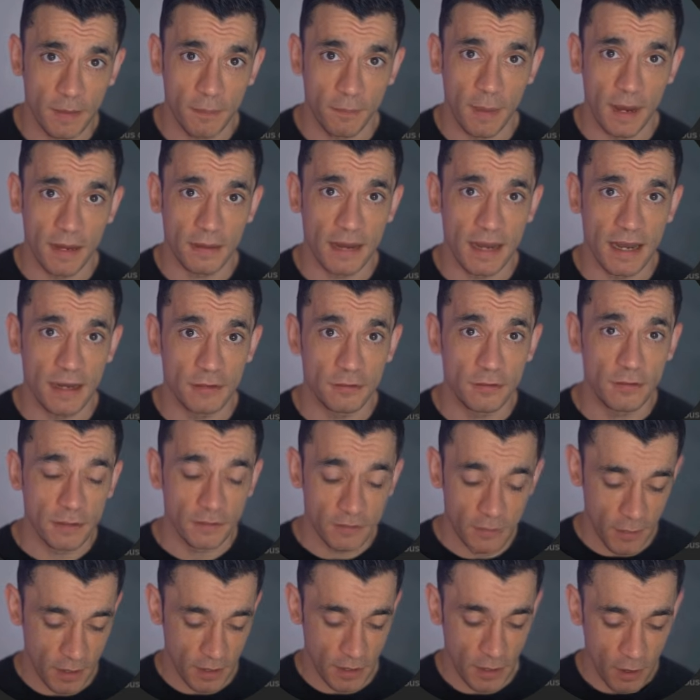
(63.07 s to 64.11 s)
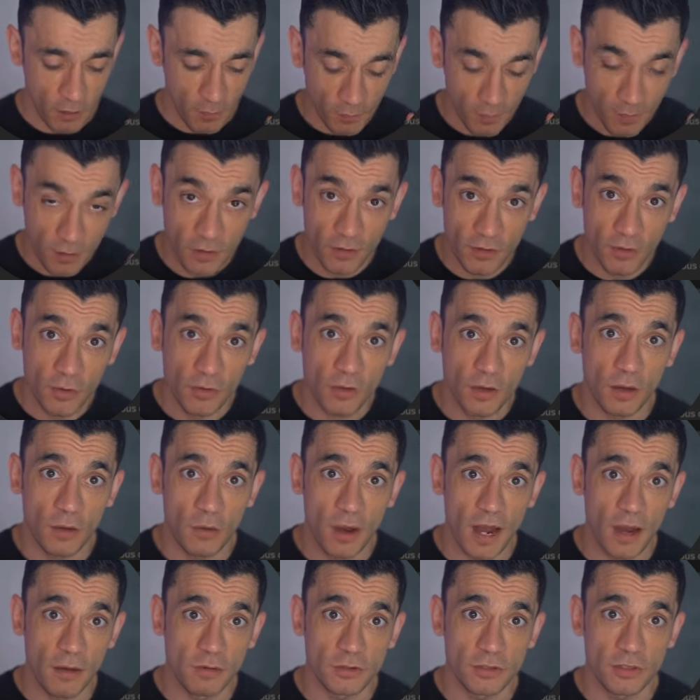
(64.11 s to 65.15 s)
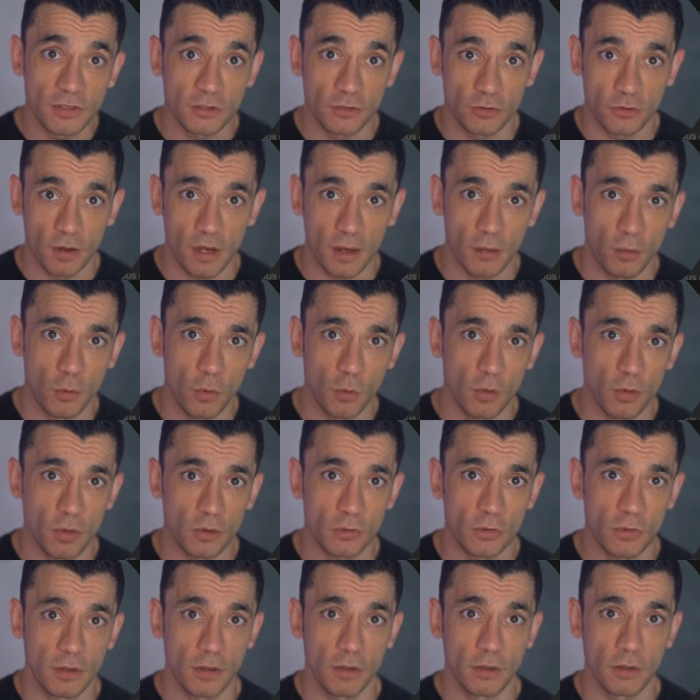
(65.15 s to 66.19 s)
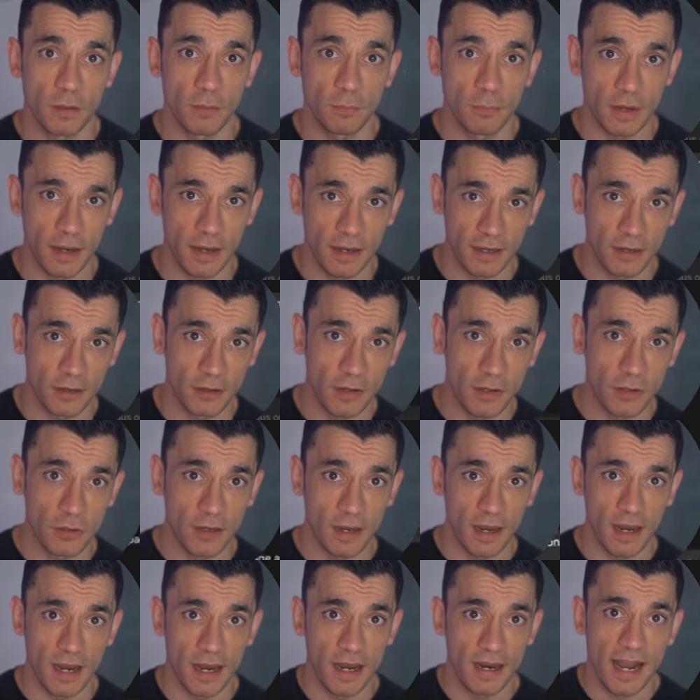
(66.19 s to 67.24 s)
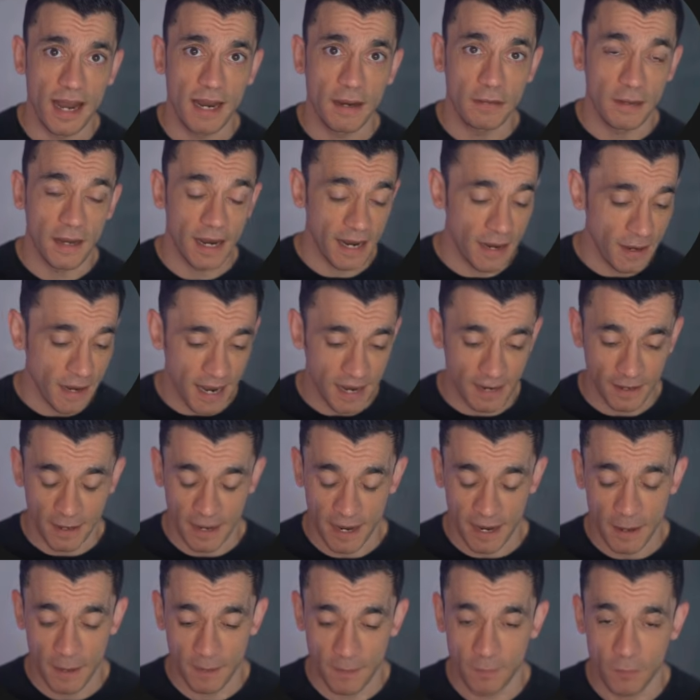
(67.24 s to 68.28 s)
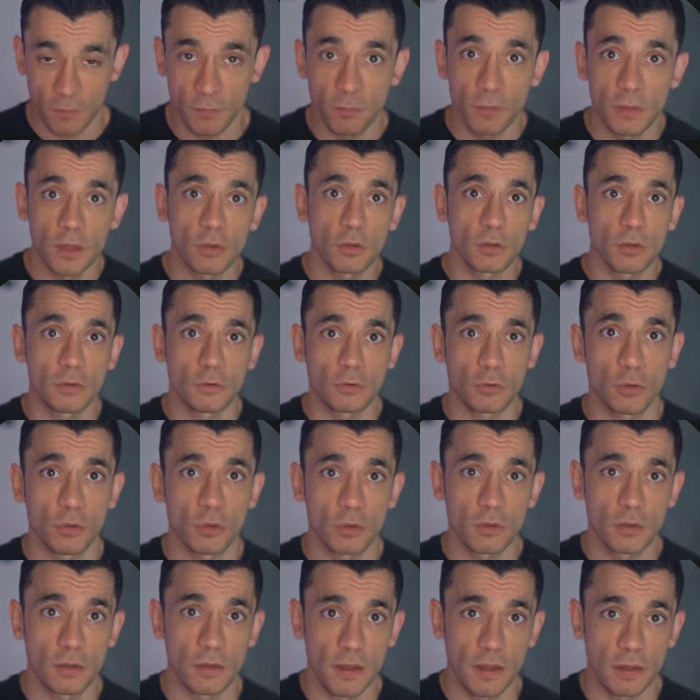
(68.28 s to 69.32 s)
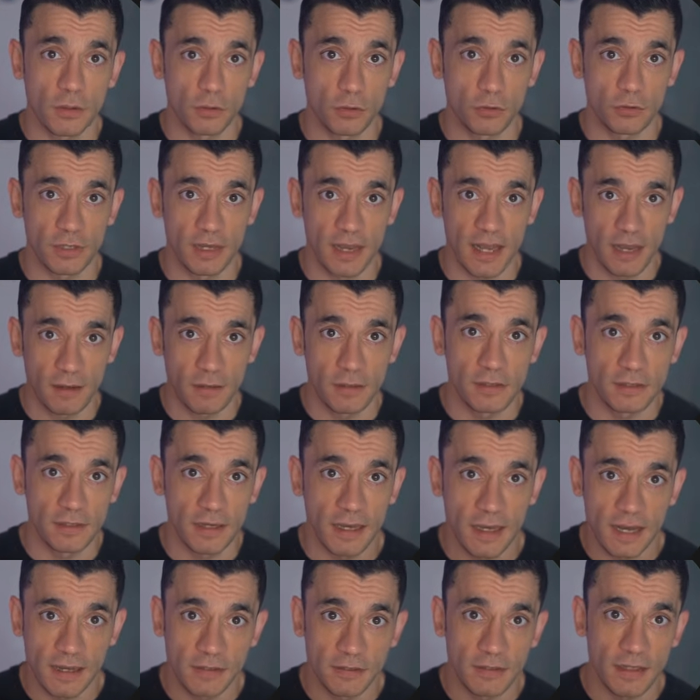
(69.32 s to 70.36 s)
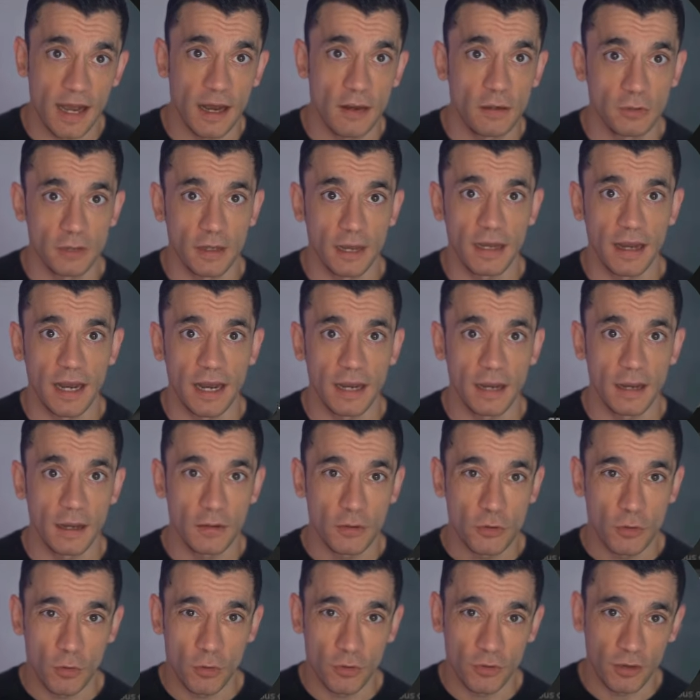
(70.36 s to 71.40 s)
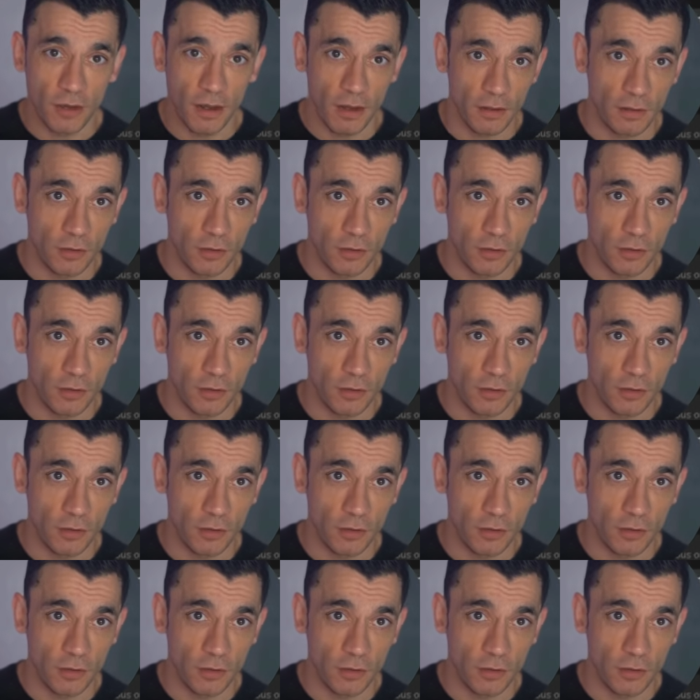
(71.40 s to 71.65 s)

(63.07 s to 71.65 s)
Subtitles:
By the end of this video, you'll know how to describe a workflow in plain English and have N8N build it for you. You'll see how this connects to outside AI tools.